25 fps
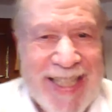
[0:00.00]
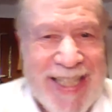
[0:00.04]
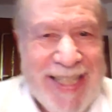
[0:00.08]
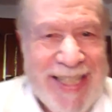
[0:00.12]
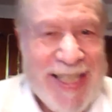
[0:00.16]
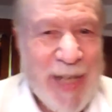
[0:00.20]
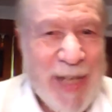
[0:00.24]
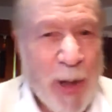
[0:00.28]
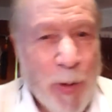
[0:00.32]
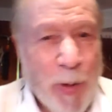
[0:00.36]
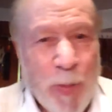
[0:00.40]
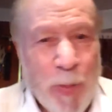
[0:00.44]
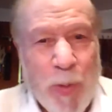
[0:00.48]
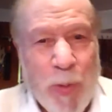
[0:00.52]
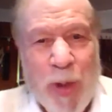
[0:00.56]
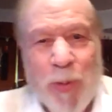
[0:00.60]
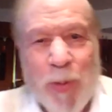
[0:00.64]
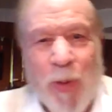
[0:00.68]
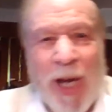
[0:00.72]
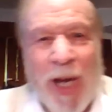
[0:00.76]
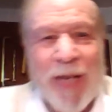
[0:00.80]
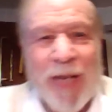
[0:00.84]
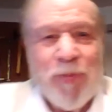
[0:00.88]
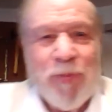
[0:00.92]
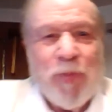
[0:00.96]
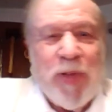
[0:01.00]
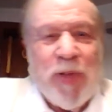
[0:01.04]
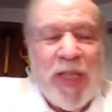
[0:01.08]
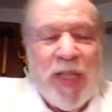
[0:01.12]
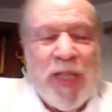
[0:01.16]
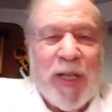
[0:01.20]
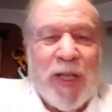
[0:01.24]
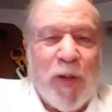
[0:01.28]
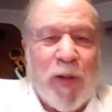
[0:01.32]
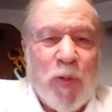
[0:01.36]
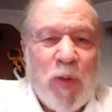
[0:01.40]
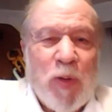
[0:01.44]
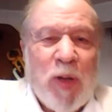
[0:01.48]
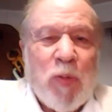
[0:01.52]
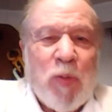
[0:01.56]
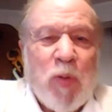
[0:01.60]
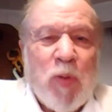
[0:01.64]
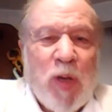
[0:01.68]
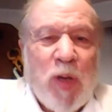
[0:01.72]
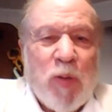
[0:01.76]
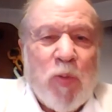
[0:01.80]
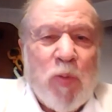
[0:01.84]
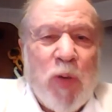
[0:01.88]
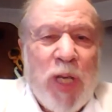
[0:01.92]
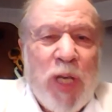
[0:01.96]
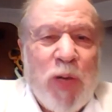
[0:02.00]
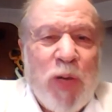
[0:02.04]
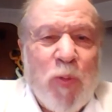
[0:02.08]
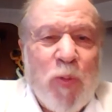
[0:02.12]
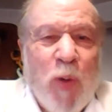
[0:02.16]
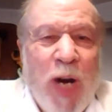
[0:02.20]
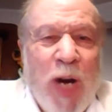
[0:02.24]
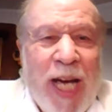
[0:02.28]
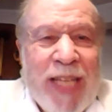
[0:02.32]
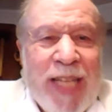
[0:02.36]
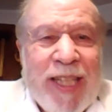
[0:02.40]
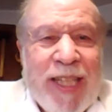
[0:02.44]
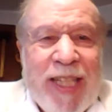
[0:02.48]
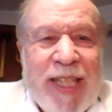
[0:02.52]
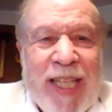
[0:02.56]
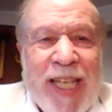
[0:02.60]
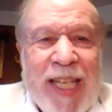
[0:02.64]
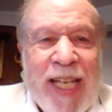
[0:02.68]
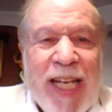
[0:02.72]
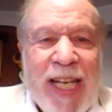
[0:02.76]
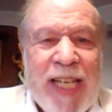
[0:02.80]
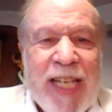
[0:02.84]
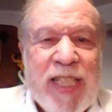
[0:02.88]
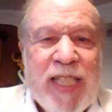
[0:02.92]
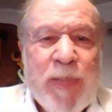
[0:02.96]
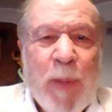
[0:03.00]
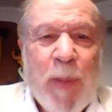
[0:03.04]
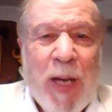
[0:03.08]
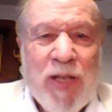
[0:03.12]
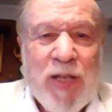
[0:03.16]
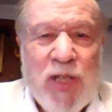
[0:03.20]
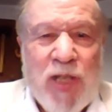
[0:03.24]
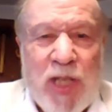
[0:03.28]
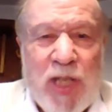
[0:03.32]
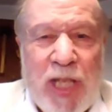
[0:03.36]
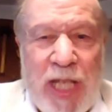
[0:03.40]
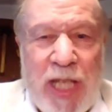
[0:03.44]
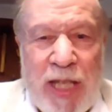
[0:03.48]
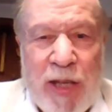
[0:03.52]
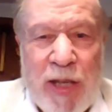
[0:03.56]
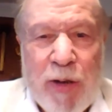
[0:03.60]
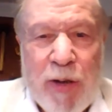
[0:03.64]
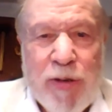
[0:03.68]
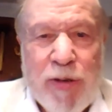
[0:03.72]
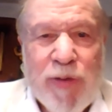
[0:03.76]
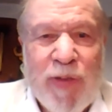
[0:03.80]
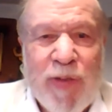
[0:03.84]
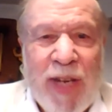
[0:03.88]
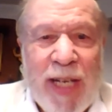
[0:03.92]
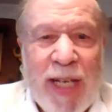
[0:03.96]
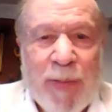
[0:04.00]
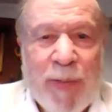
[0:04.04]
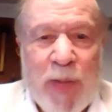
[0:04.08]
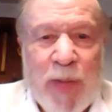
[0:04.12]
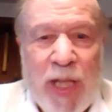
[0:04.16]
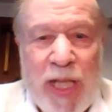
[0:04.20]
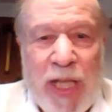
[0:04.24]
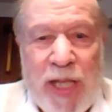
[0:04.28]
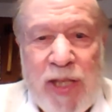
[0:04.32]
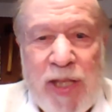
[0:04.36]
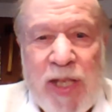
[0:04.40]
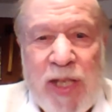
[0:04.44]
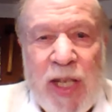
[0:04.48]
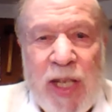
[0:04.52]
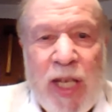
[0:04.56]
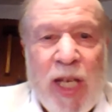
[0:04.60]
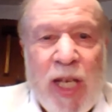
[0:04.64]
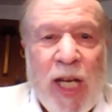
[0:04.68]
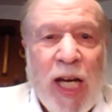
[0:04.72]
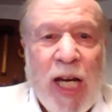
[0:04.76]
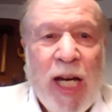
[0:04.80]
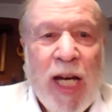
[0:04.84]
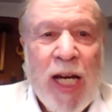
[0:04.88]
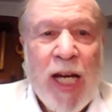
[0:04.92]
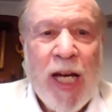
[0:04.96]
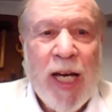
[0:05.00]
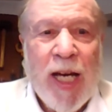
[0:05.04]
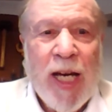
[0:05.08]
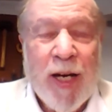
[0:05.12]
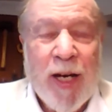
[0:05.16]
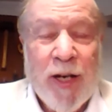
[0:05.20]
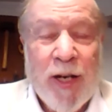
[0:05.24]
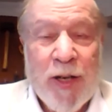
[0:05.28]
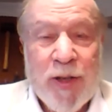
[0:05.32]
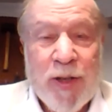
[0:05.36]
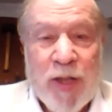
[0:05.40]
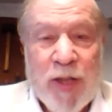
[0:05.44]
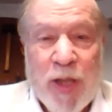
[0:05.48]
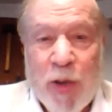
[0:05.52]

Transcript: so we want you know we want especially those families uh,